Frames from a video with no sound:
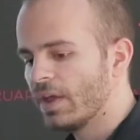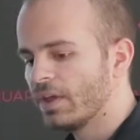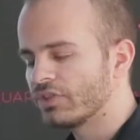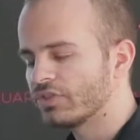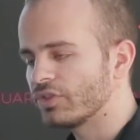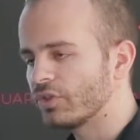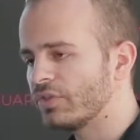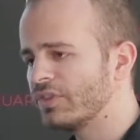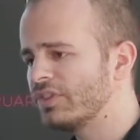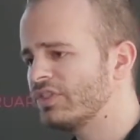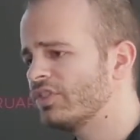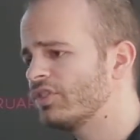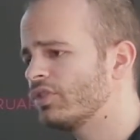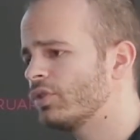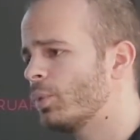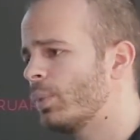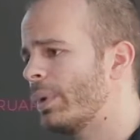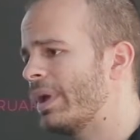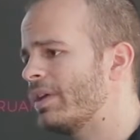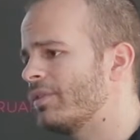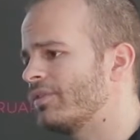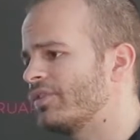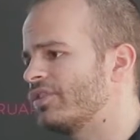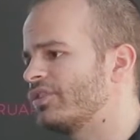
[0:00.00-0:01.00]
So this is a
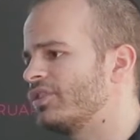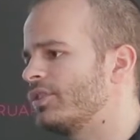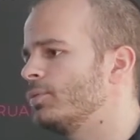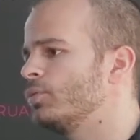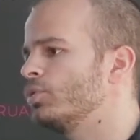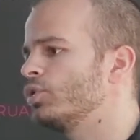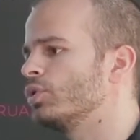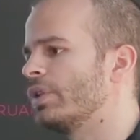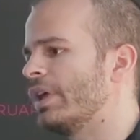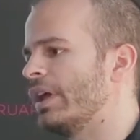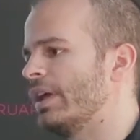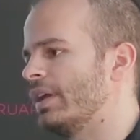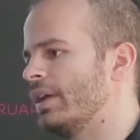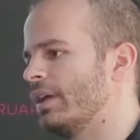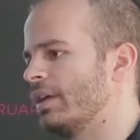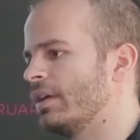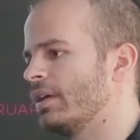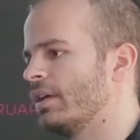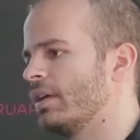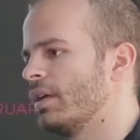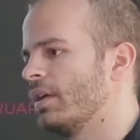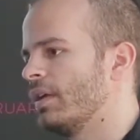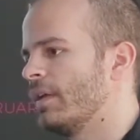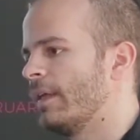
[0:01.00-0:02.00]
way of
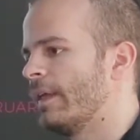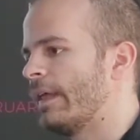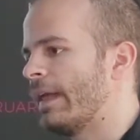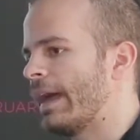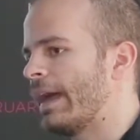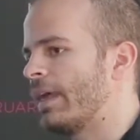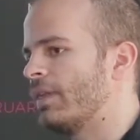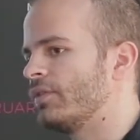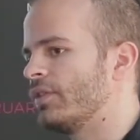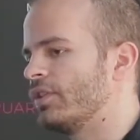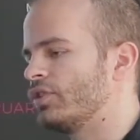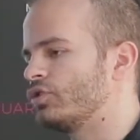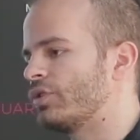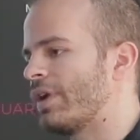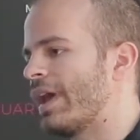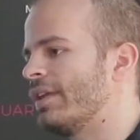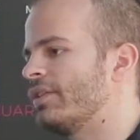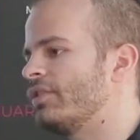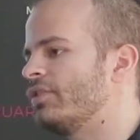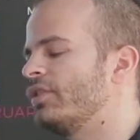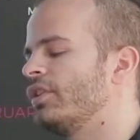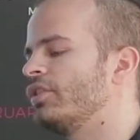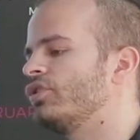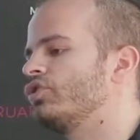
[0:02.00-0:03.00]
simulating the
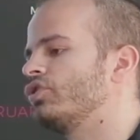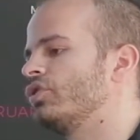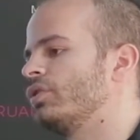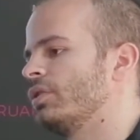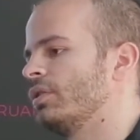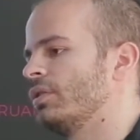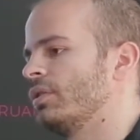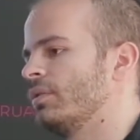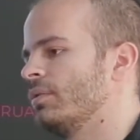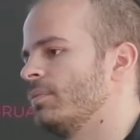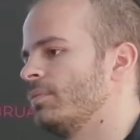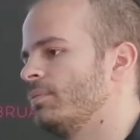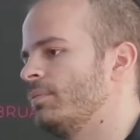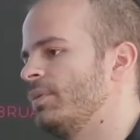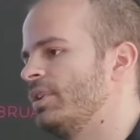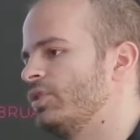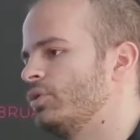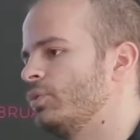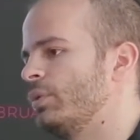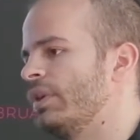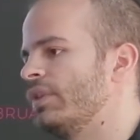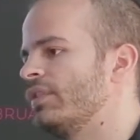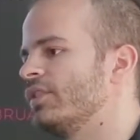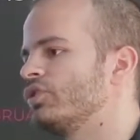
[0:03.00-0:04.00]
transition
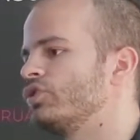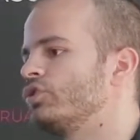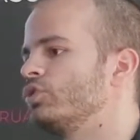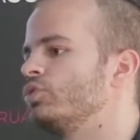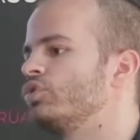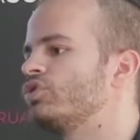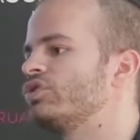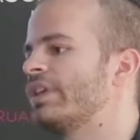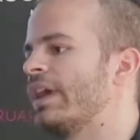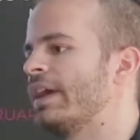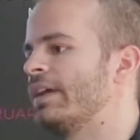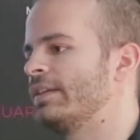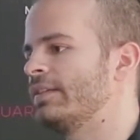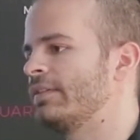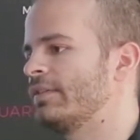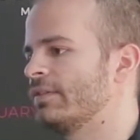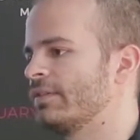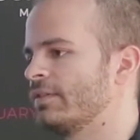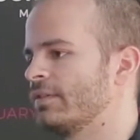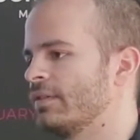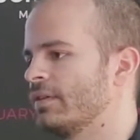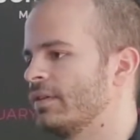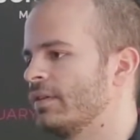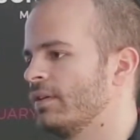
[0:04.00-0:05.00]
between the two
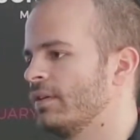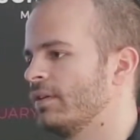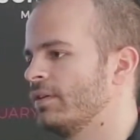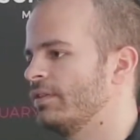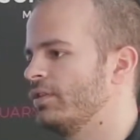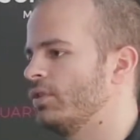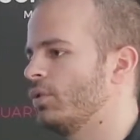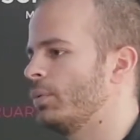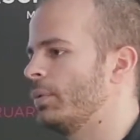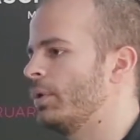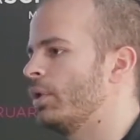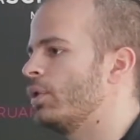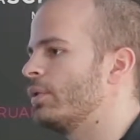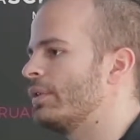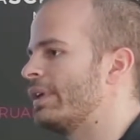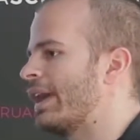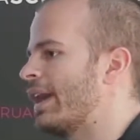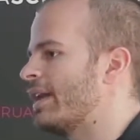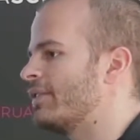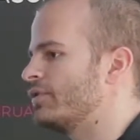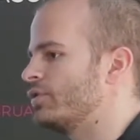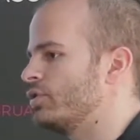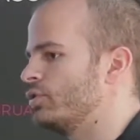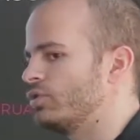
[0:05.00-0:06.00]
states. Here we only
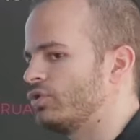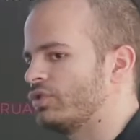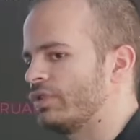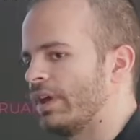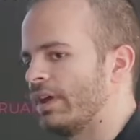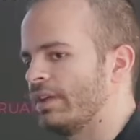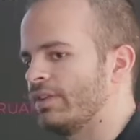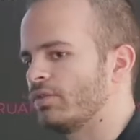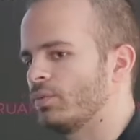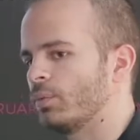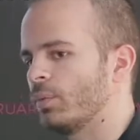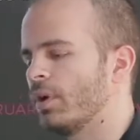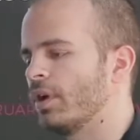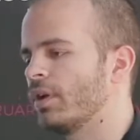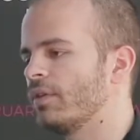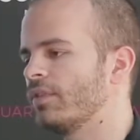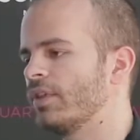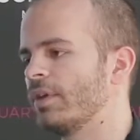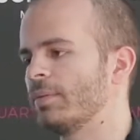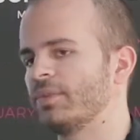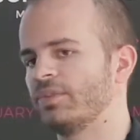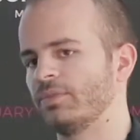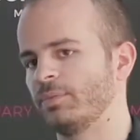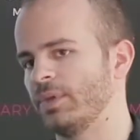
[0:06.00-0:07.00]
have two states. One of
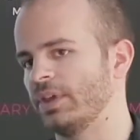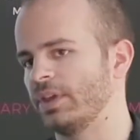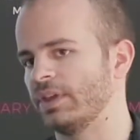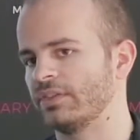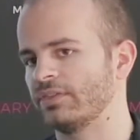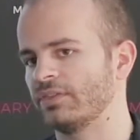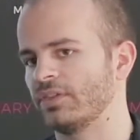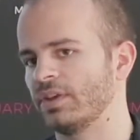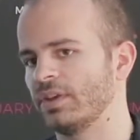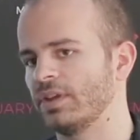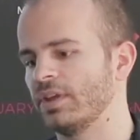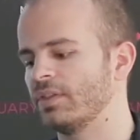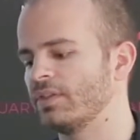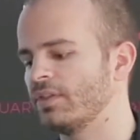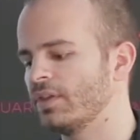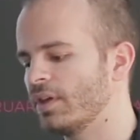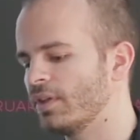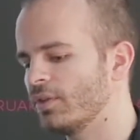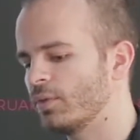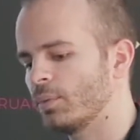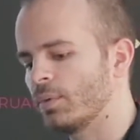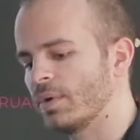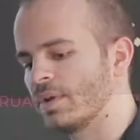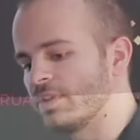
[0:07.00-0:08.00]
them is being sunny and the
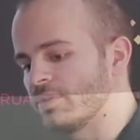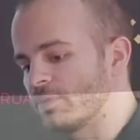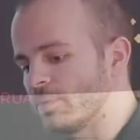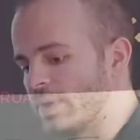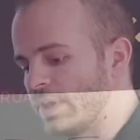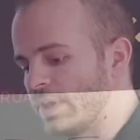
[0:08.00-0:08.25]
other one is